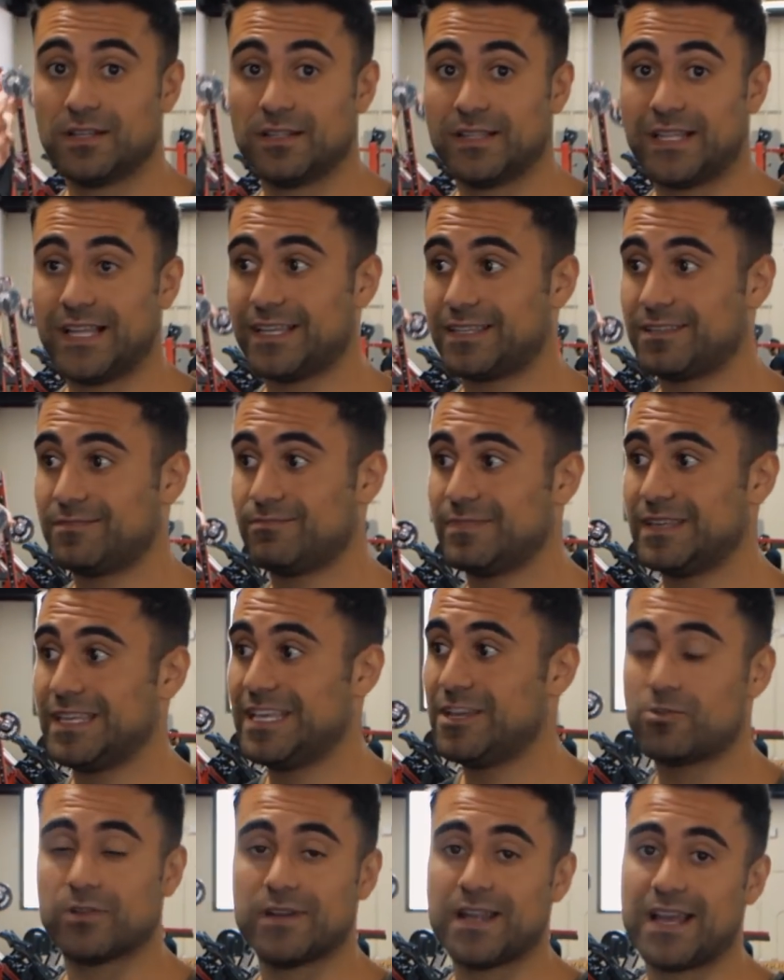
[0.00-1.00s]
Like,
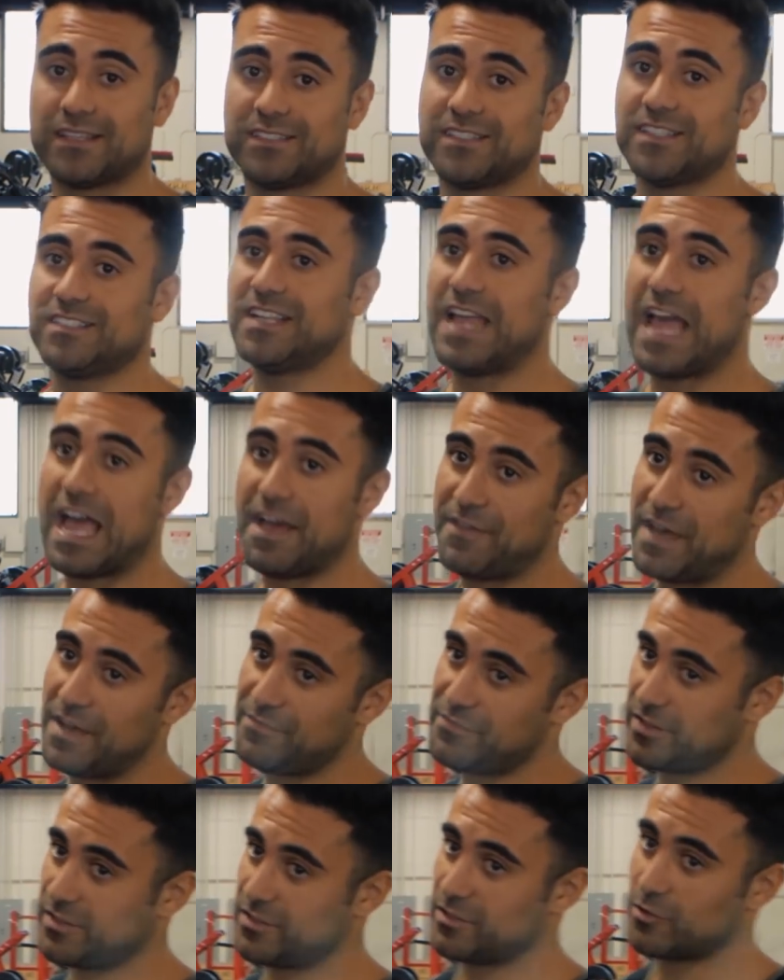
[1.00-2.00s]
Equinox doesn't have half
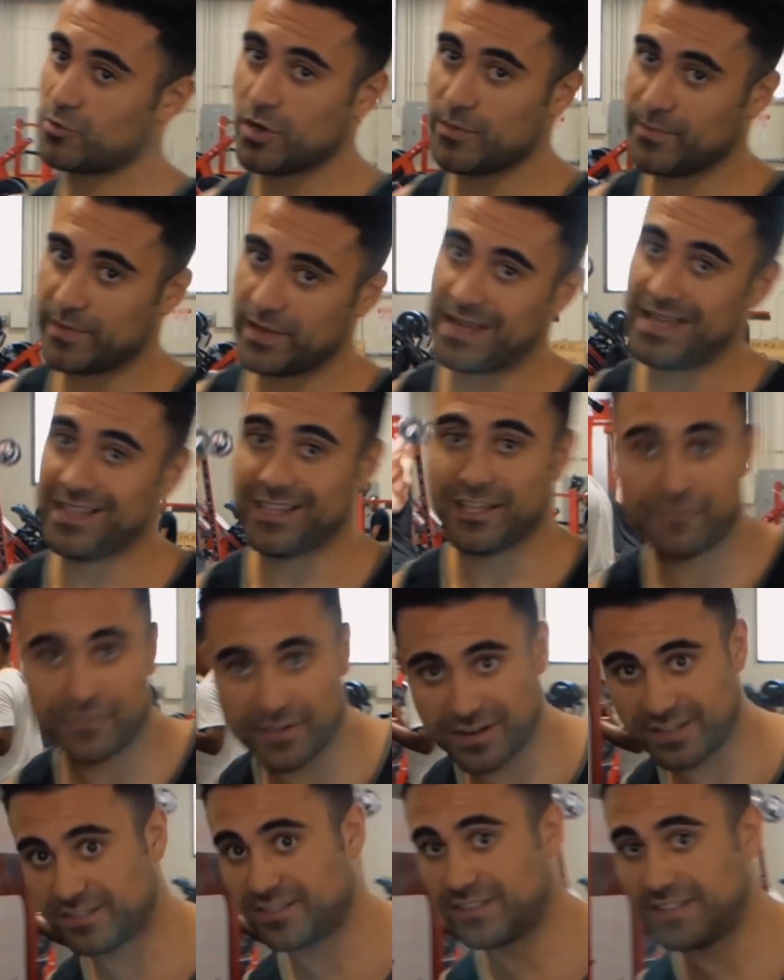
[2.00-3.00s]
this equipment. LA
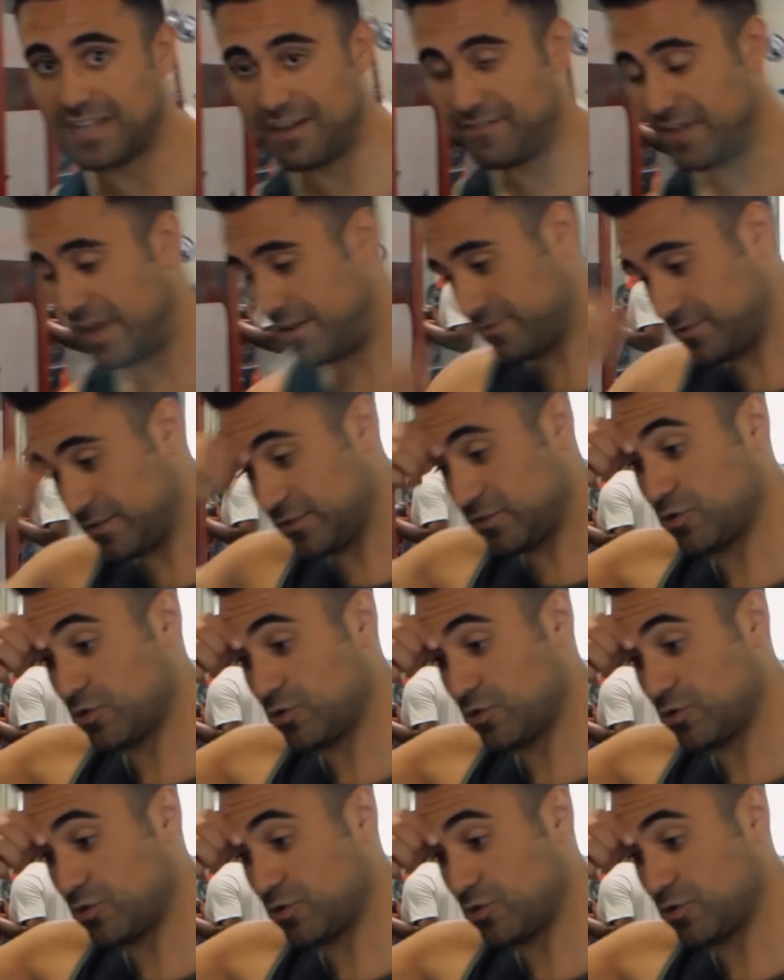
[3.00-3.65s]
Fitness doesn't have half this